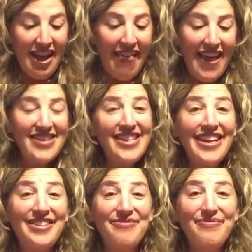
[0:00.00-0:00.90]
And that's
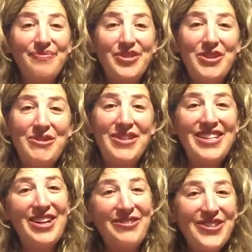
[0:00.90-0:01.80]
it. So we
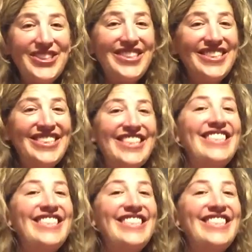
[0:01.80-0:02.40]
did our first